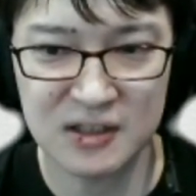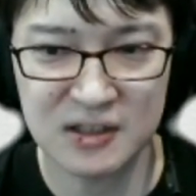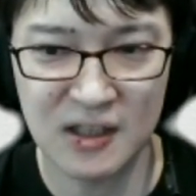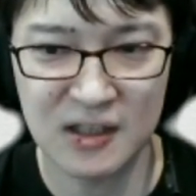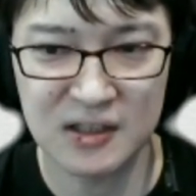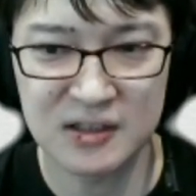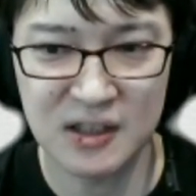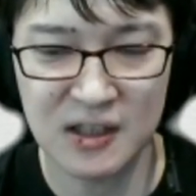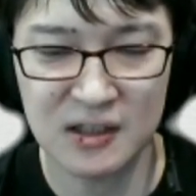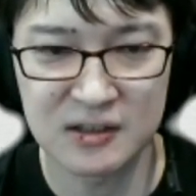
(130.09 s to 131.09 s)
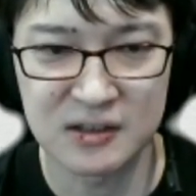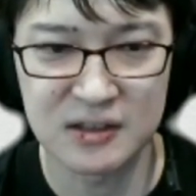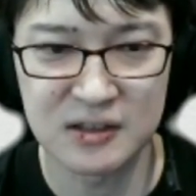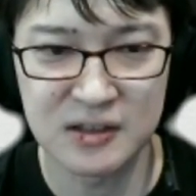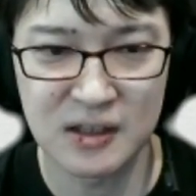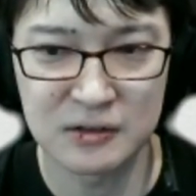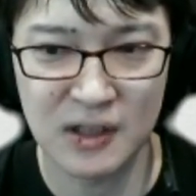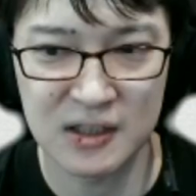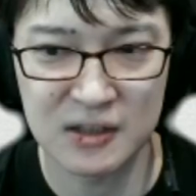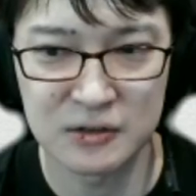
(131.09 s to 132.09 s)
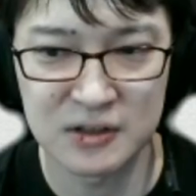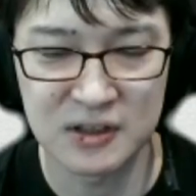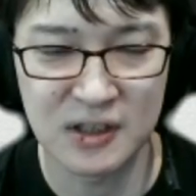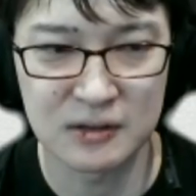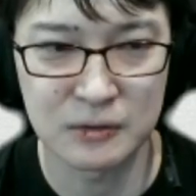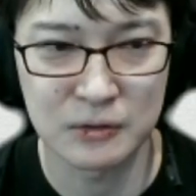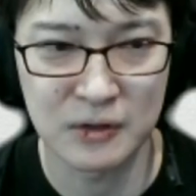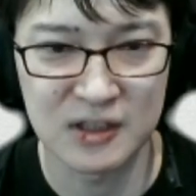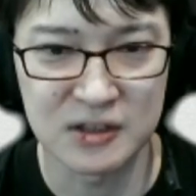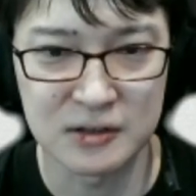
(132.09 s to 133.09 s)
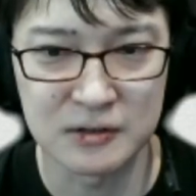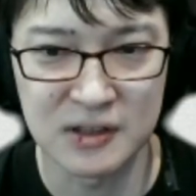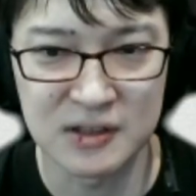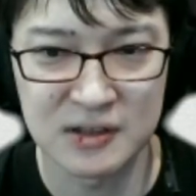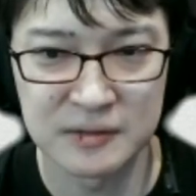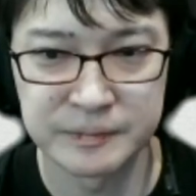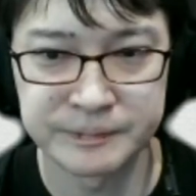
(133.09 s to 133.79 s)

Therefore, it is important that posted articles become